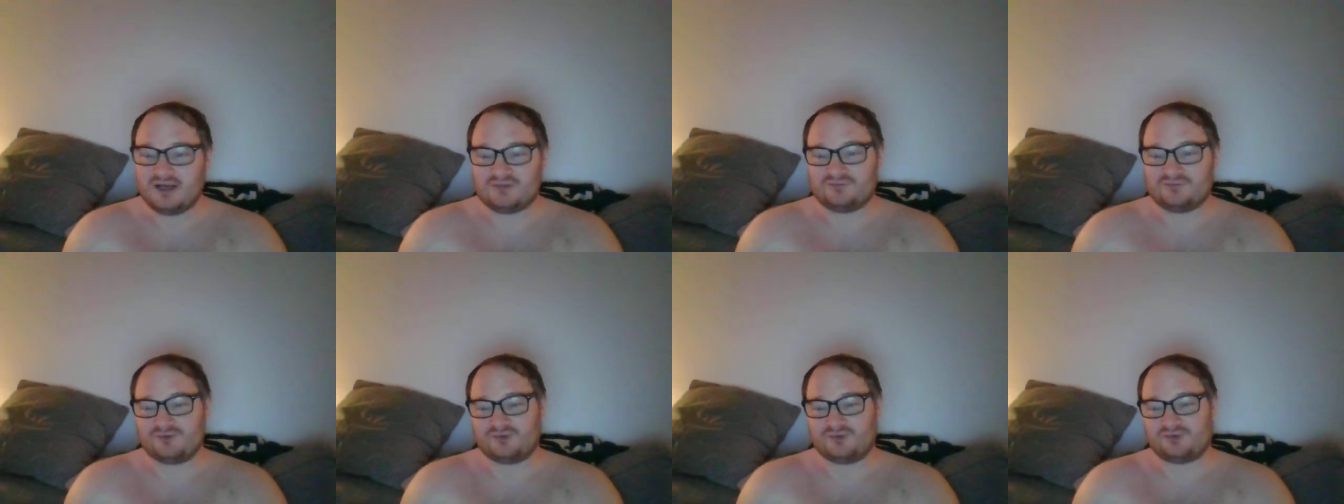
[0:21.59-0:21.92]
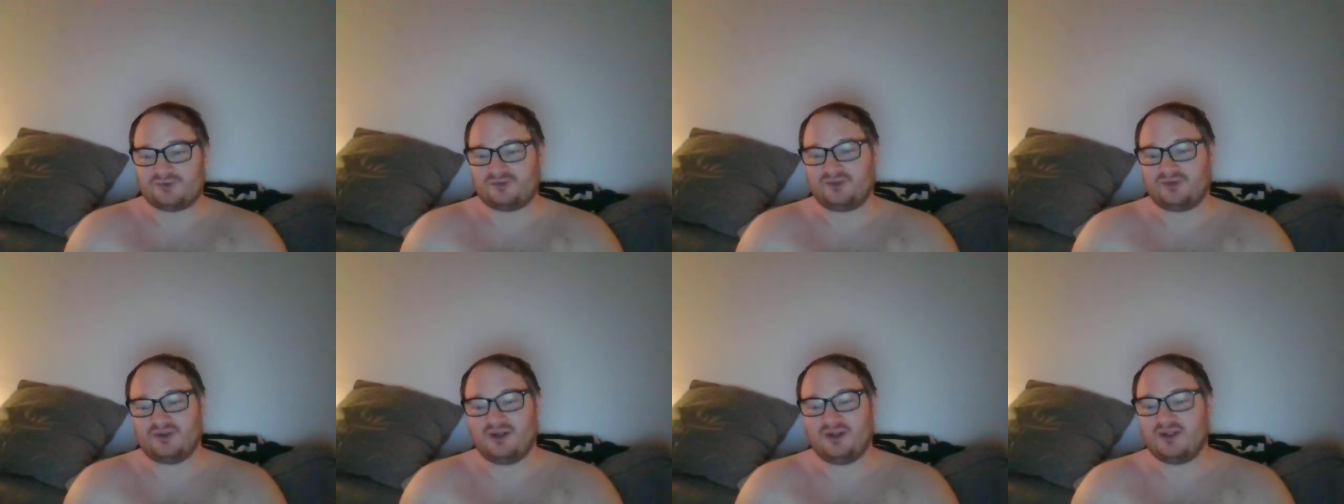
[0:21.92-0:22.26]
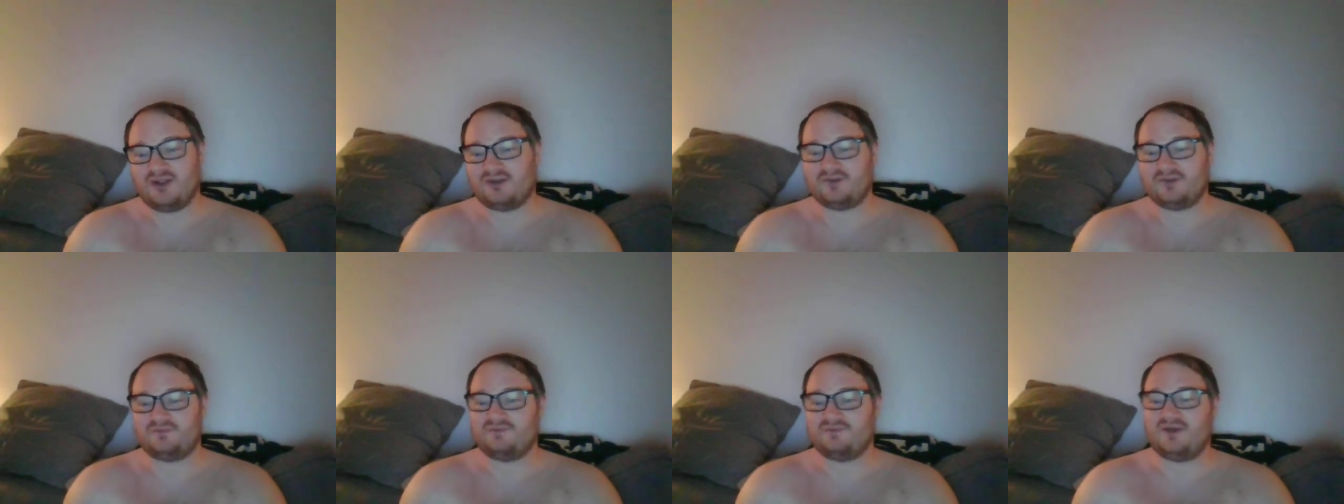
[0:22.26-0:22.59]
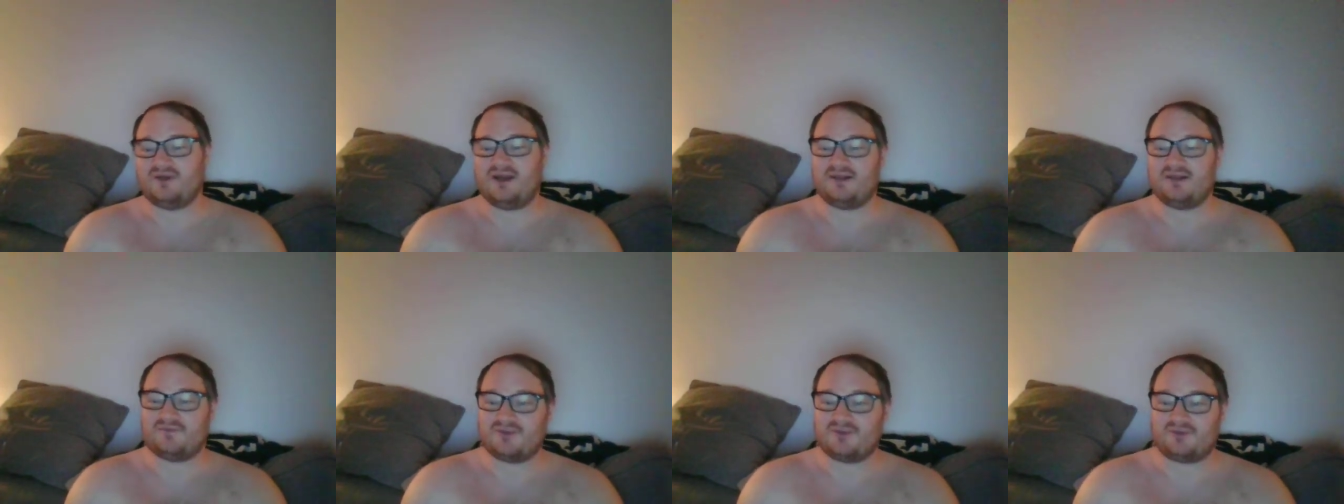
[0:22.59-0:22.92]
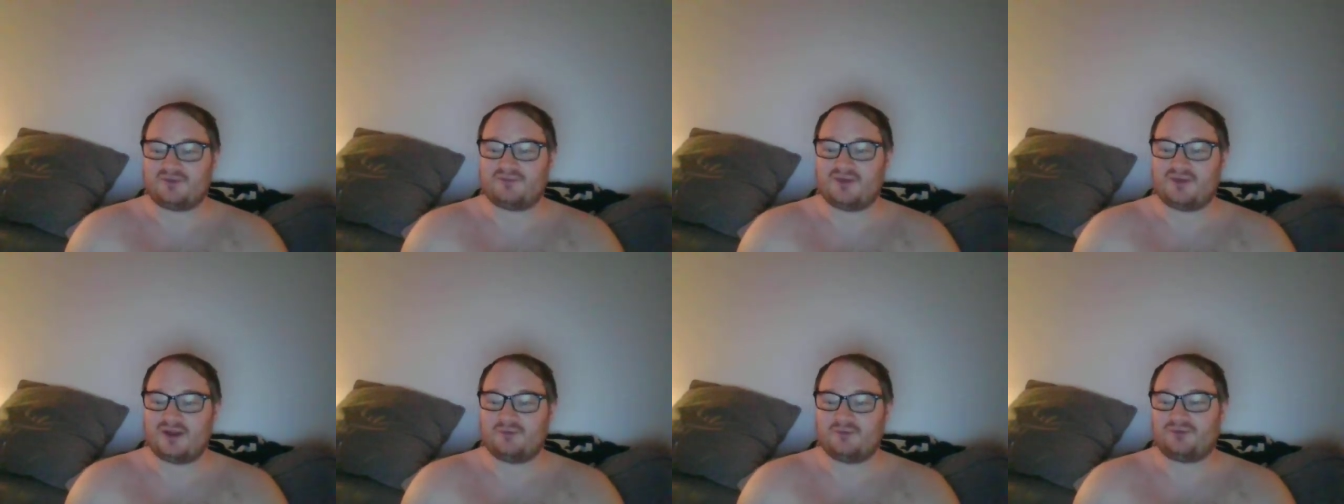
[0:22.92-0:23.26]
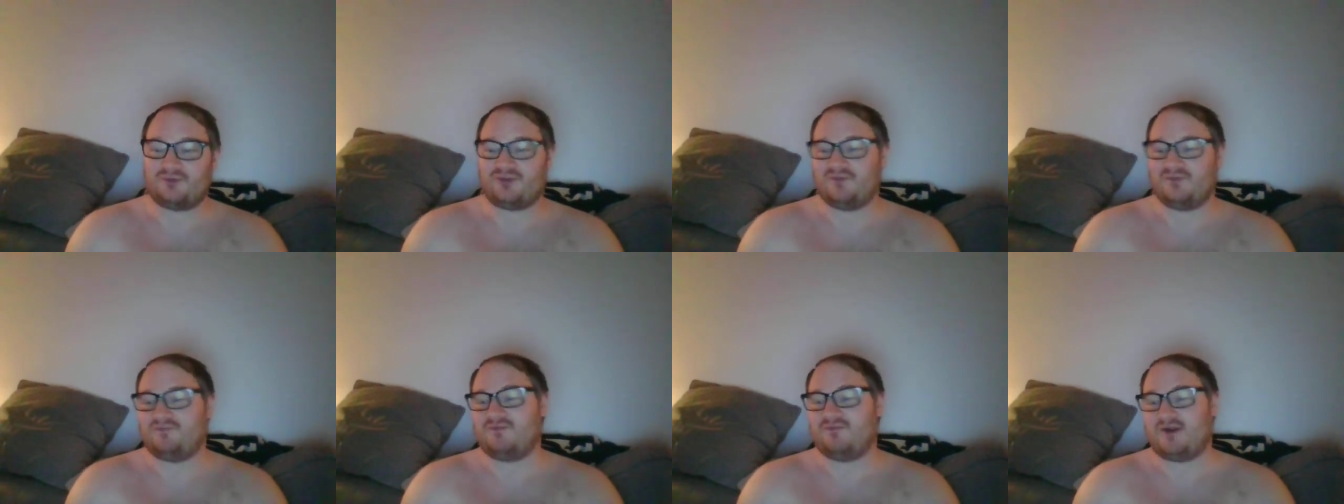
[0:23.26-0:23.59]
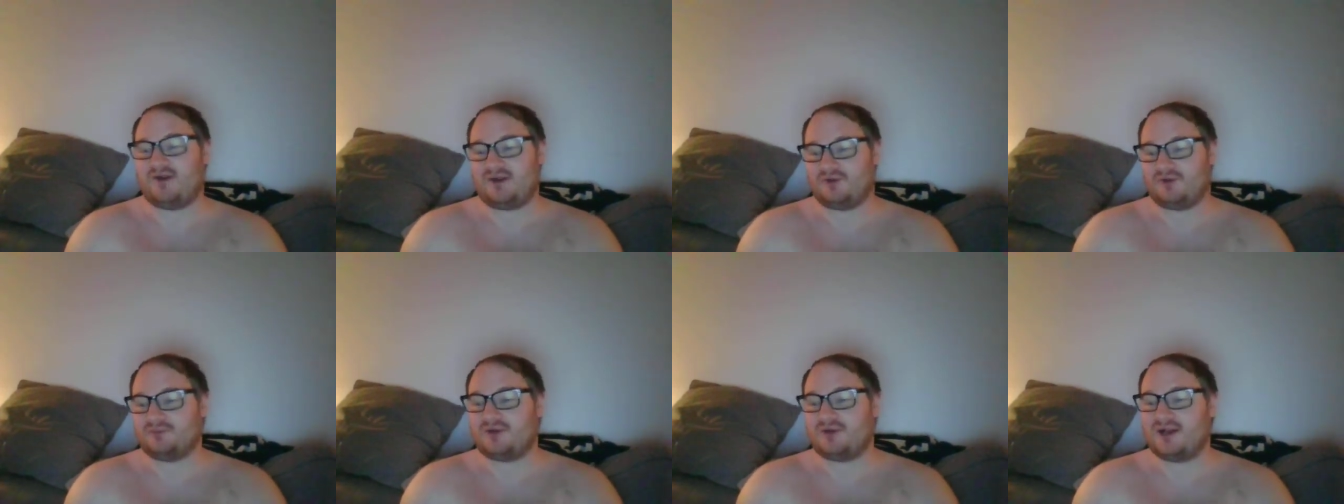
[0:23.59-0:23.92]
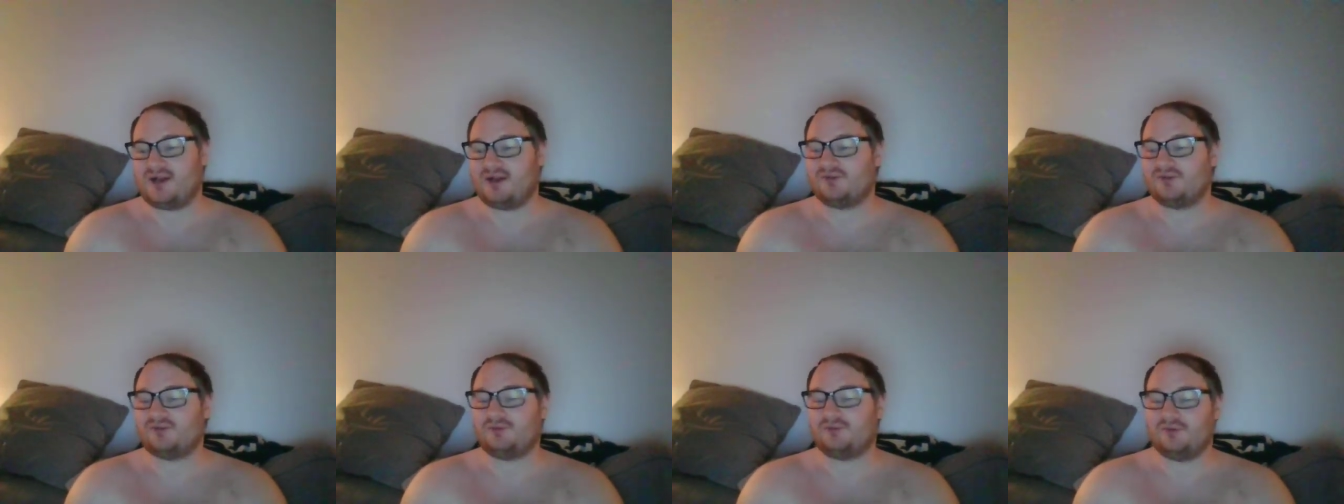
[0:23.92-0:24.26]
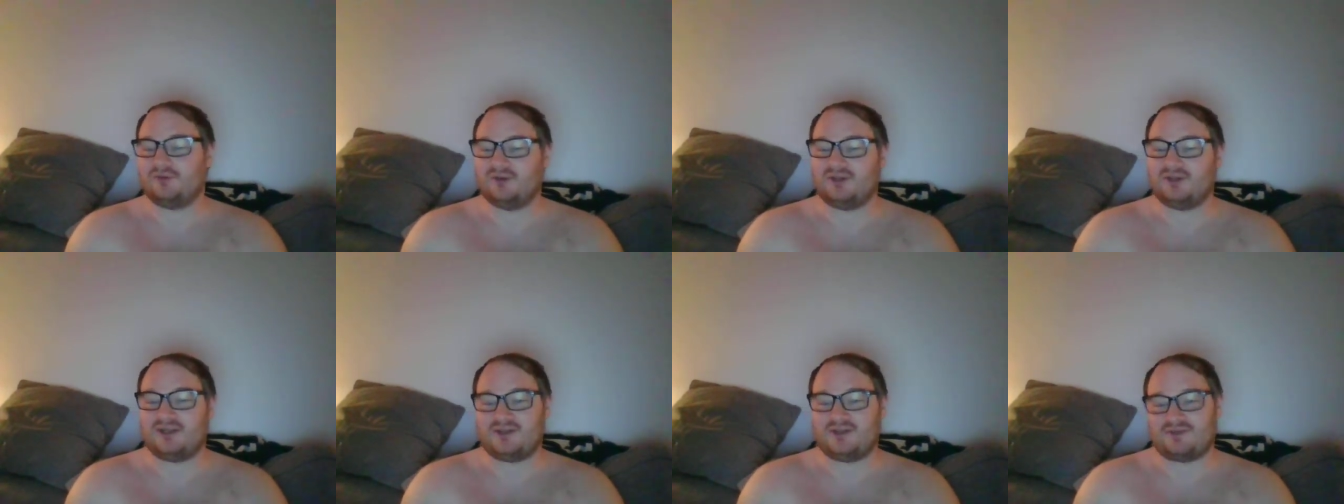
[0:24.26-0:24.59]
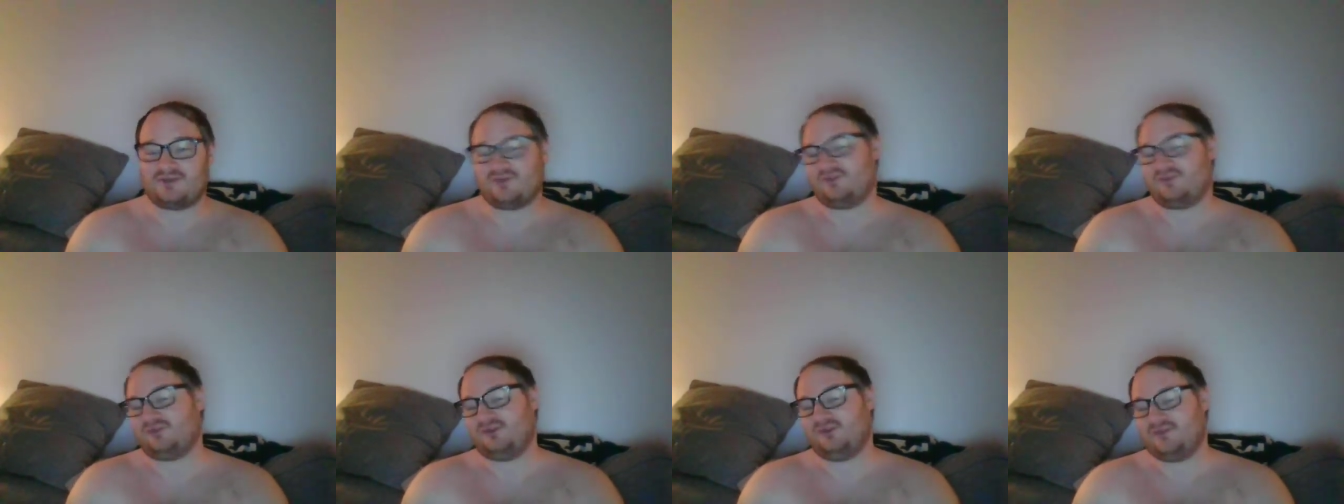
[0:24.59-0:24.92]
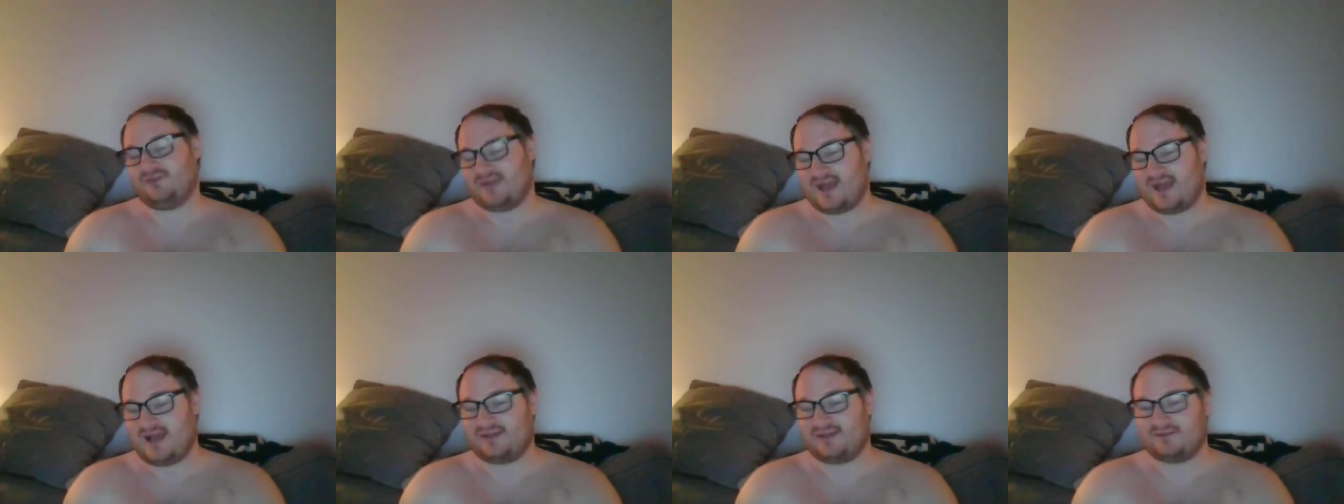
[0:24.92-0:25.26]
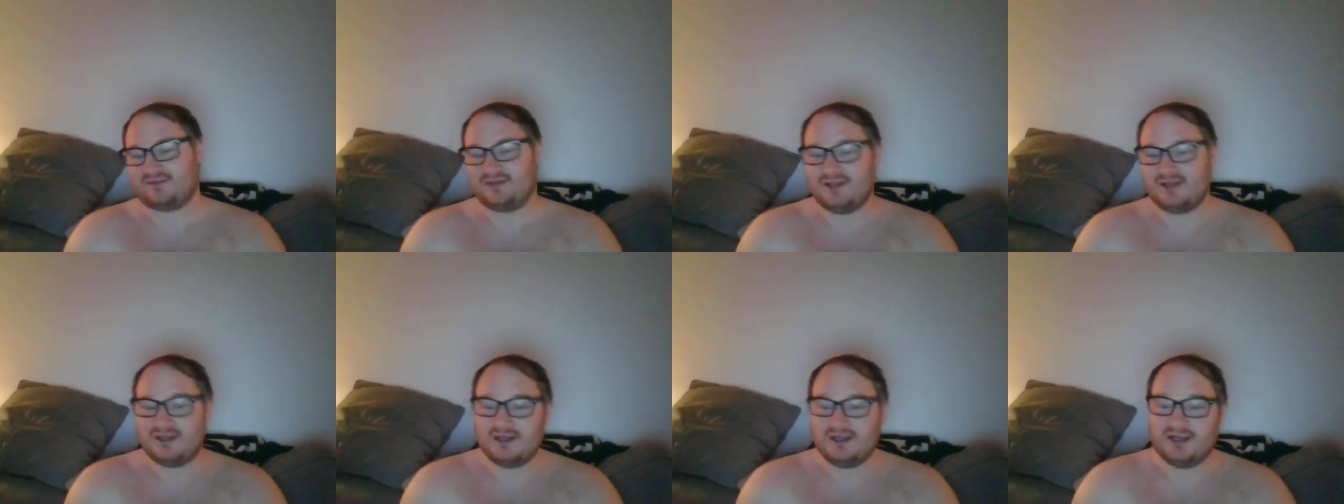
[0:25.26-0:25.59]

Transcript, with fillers: Unfortunately, all I could find of this fight was the final round, so we only get to see that.